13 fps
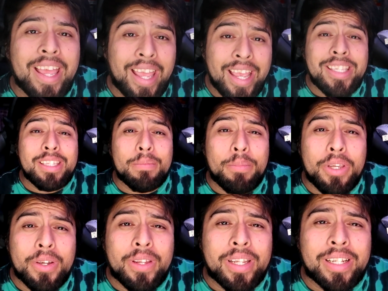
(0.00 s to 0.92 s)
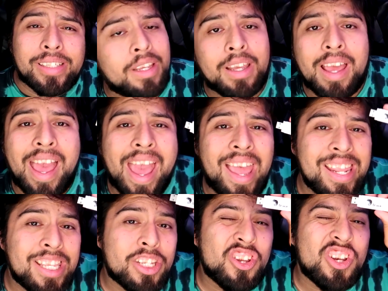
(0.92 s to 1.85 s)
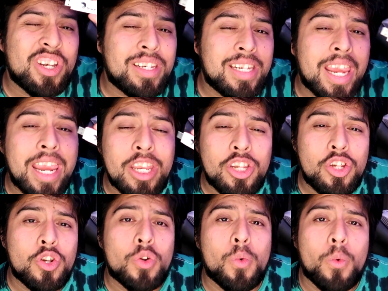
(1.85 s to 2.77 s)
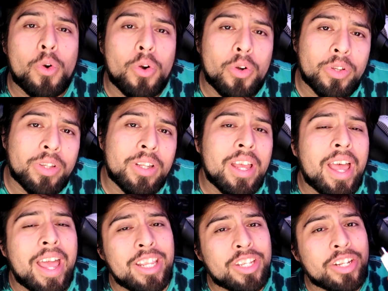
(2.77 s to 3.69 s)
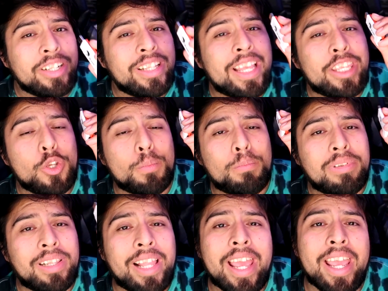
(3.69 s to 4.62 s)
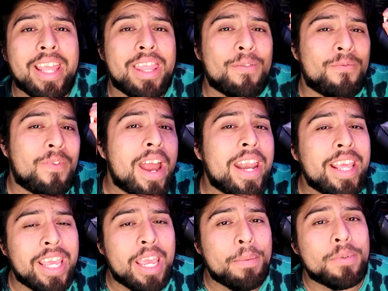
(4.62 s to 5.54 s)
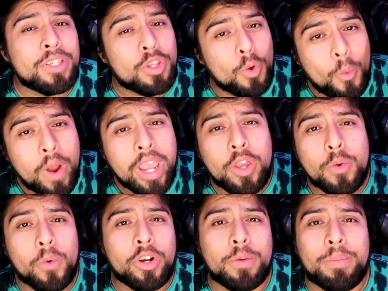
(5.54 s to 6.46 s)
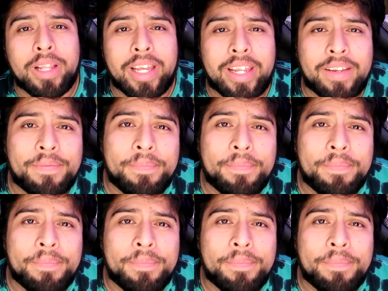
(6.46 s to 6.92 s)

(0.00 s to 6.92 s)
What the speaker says: It's a beauty, and it's gonna change your world, and it's gonna let you play the fighting games the way you want to play.